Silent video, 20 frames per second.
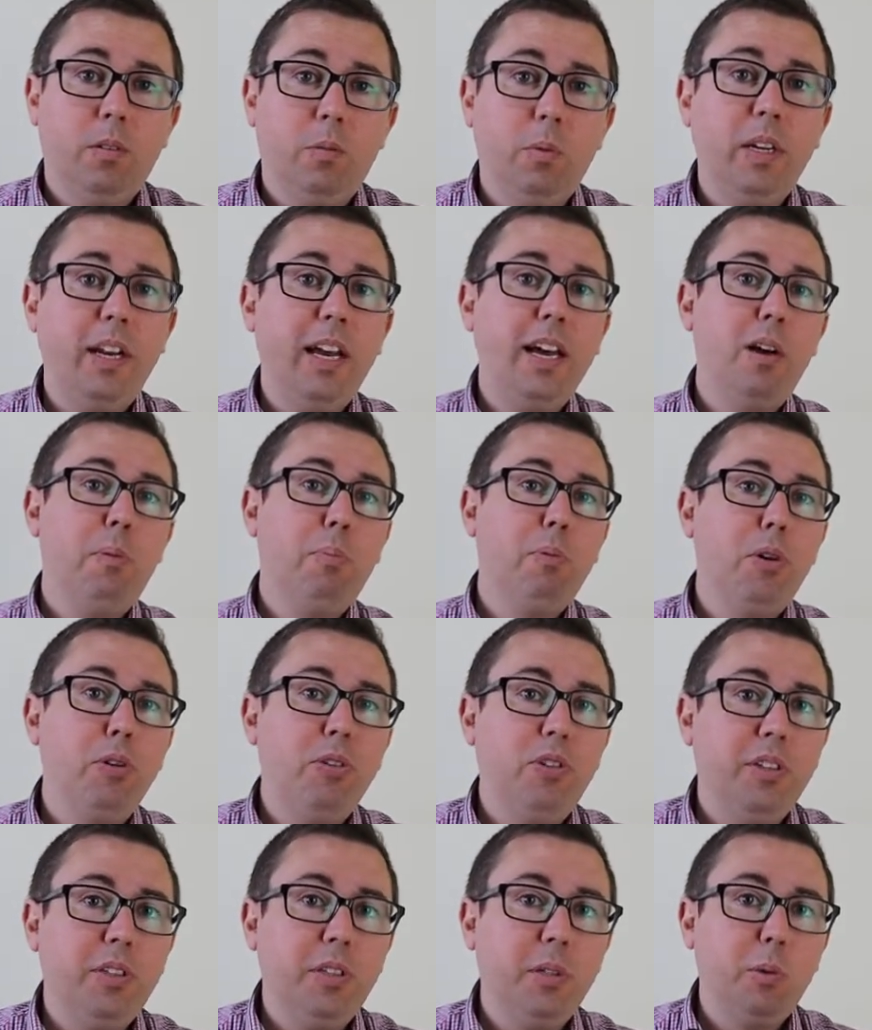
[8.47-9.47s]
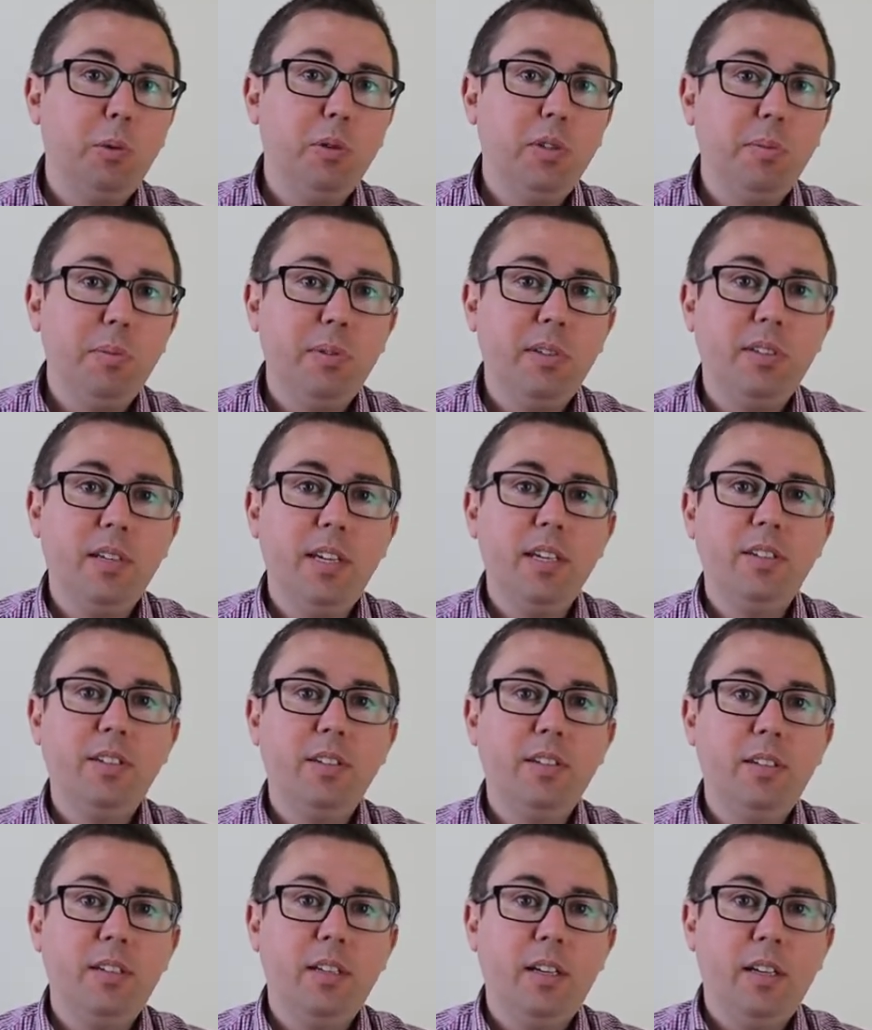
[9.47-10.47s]
we're now approaching the Christmas
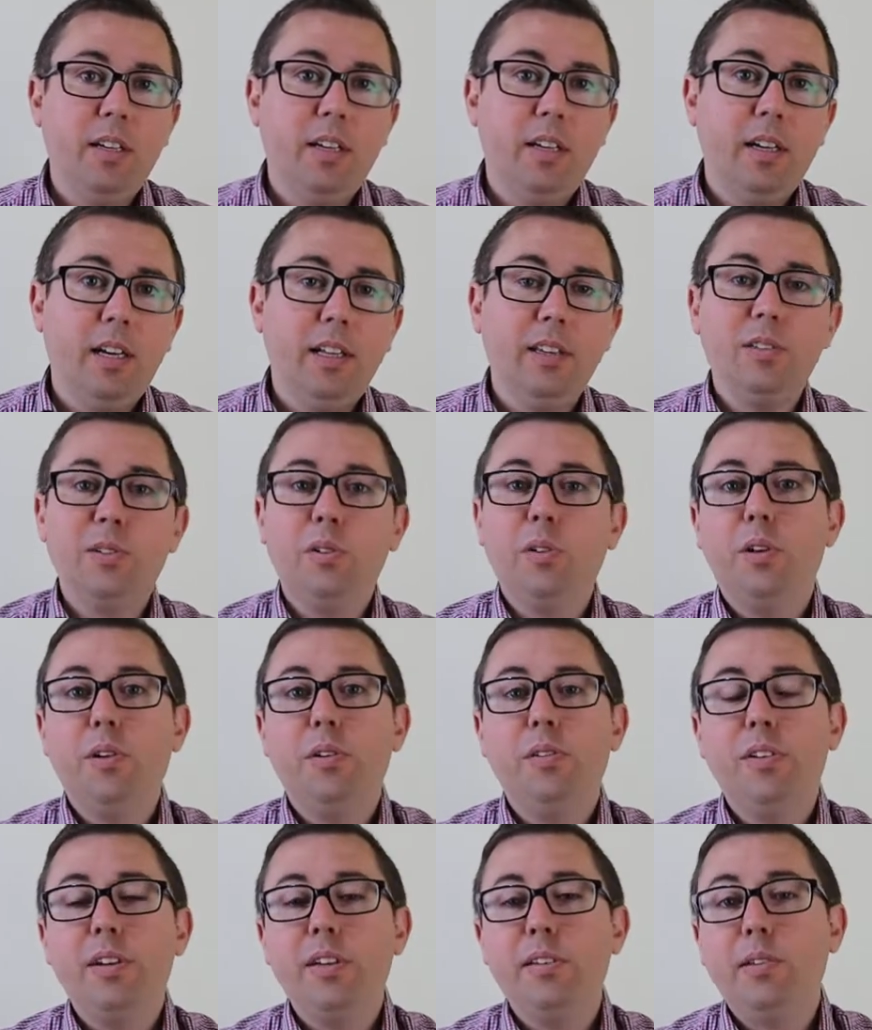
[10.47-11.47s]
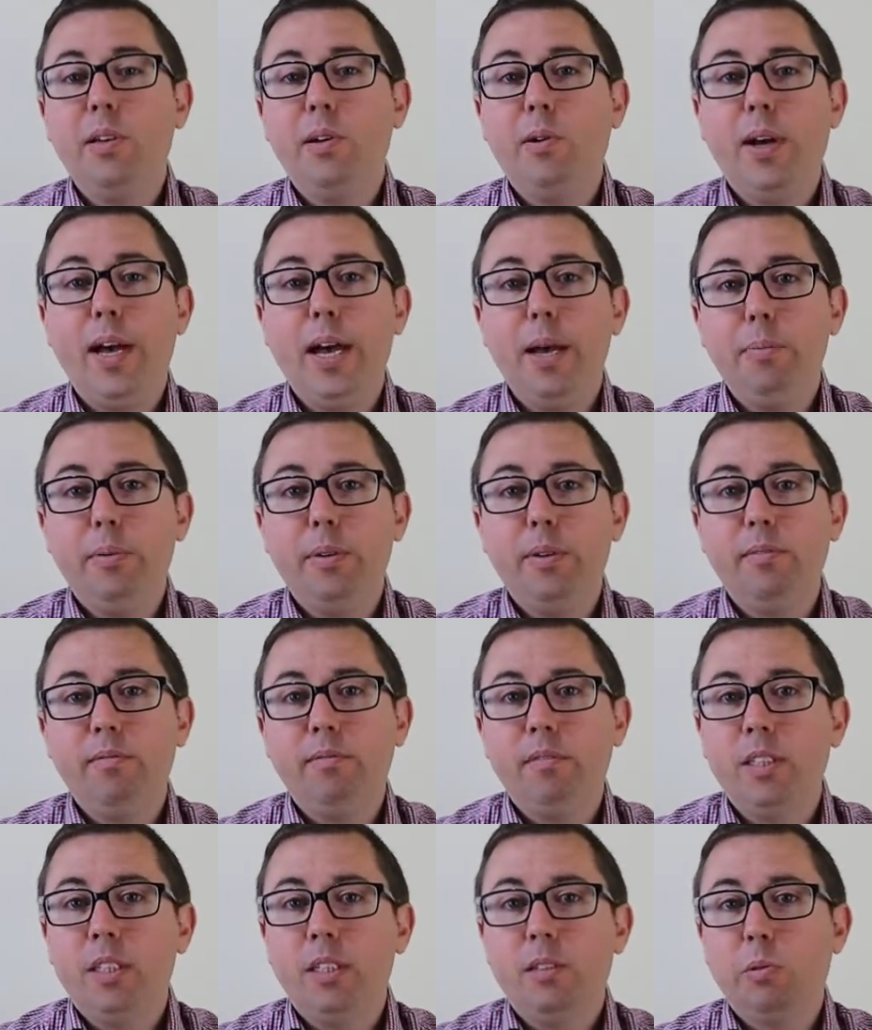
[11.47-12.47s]
season, and there's a lot of things that will happen.